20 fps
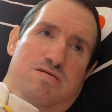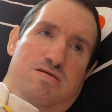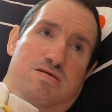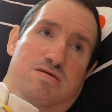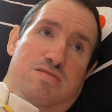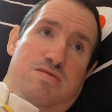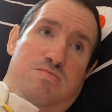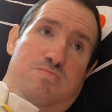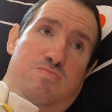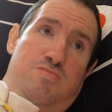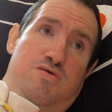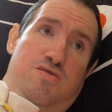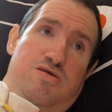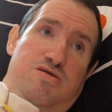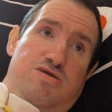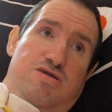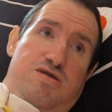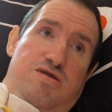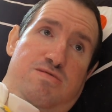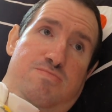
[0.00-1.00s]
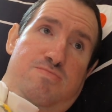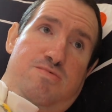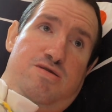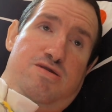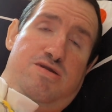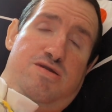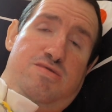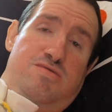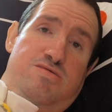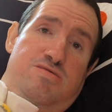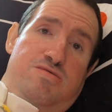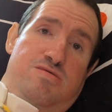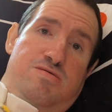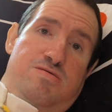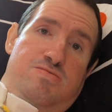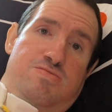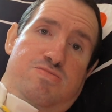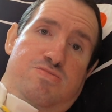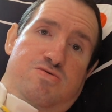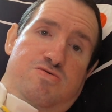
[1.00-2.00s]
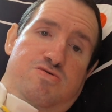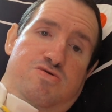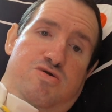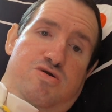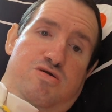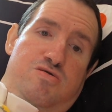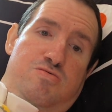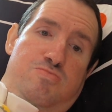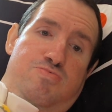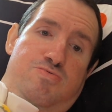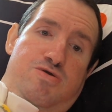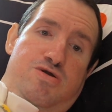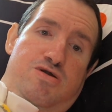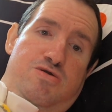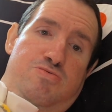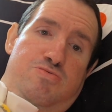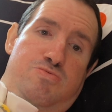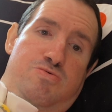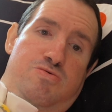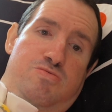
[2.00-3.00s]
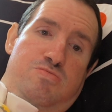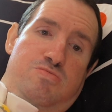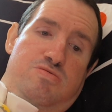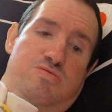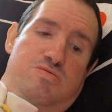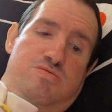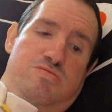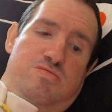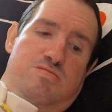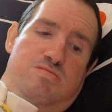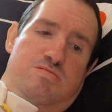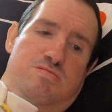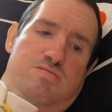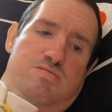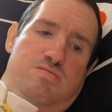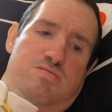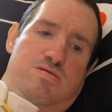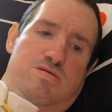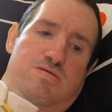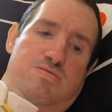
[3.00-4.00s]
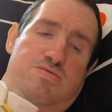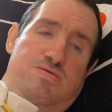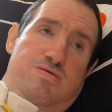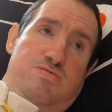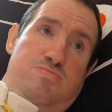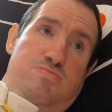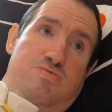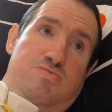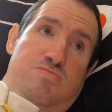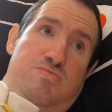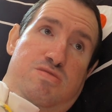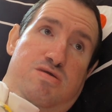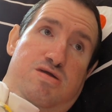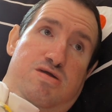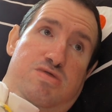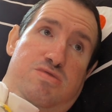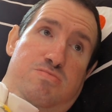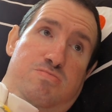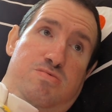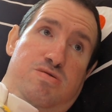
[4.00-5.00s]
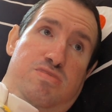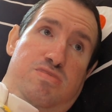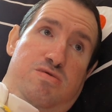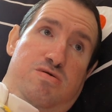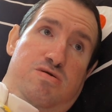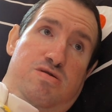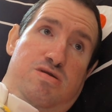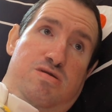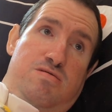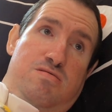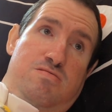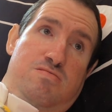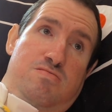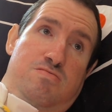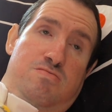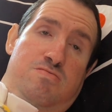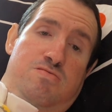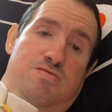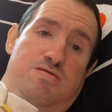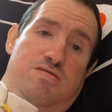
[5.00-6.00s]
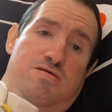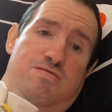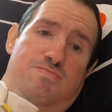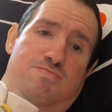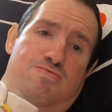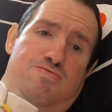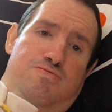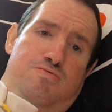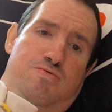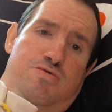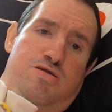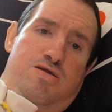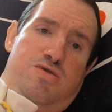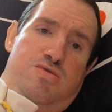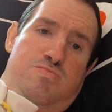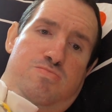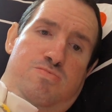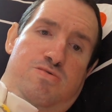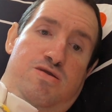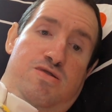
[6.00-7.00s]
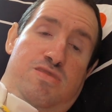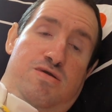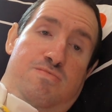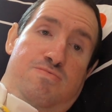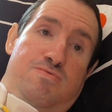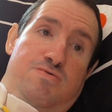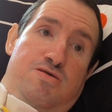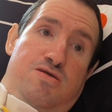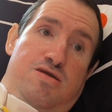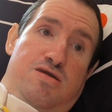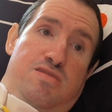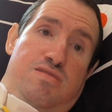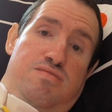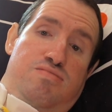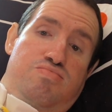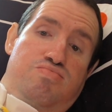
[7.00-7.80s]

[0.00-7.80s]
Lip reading: and then won a game against the Chicago Blackhawks. I think it was on Halloween night, or the night before Halloween, I forget.